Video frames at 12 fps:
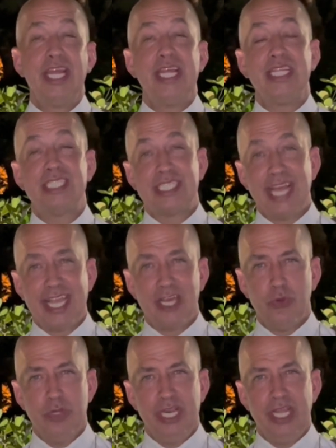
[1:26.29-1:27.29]
In the
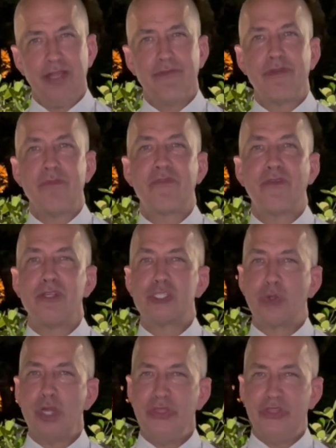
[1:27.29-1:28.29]
second reading, from 1
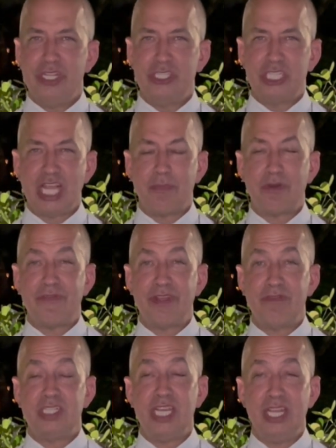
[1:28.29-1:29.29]
Corinthians chapter
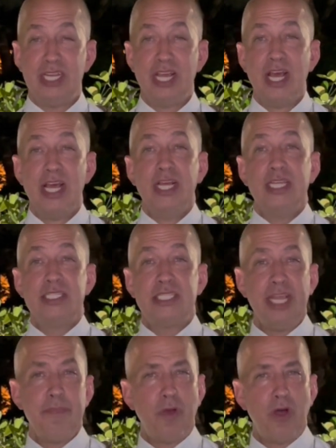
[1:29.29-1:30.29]
15,
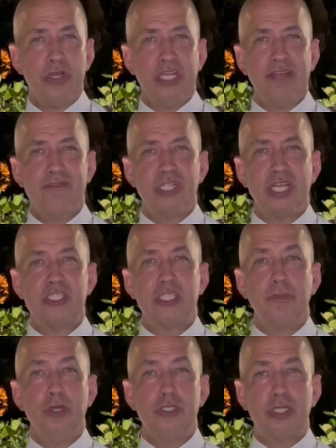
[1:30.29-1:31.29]
St. Paul gives us the
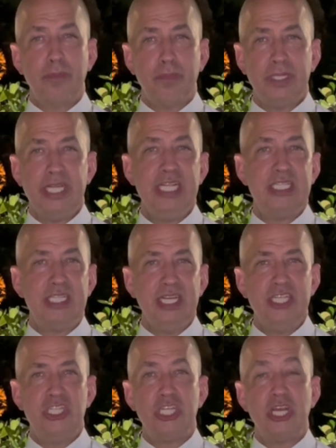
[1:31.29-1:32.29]
most complete
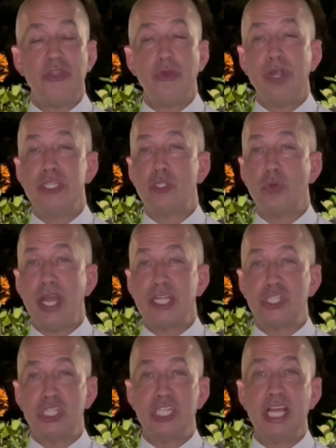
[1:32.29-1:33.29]
teaching on the
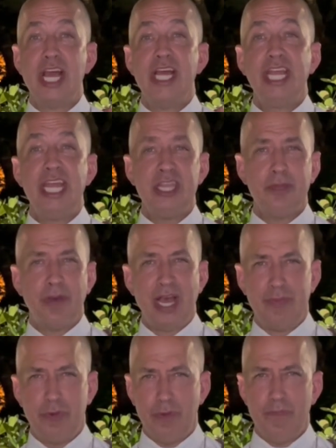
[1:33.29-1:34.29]
resurrection in the
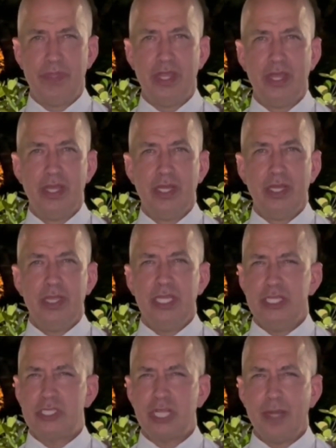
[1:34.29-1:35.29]
Bible.
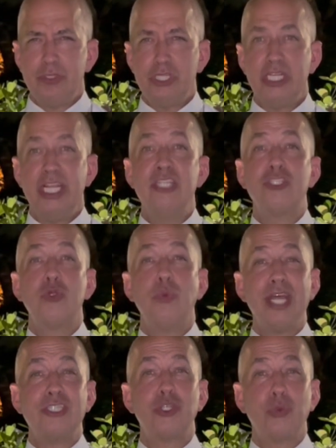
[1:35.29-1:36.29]
The Assumption is the
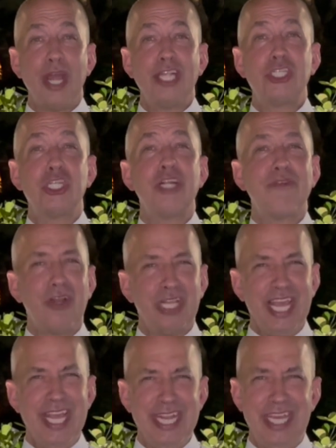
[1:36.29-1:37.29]
resurrection of Our
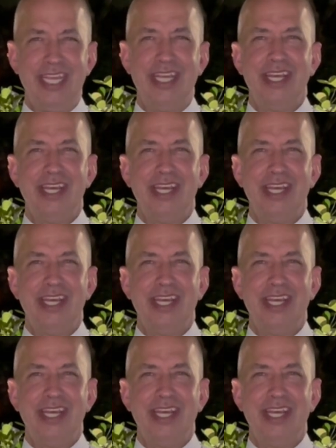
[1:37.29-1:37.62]
Lady.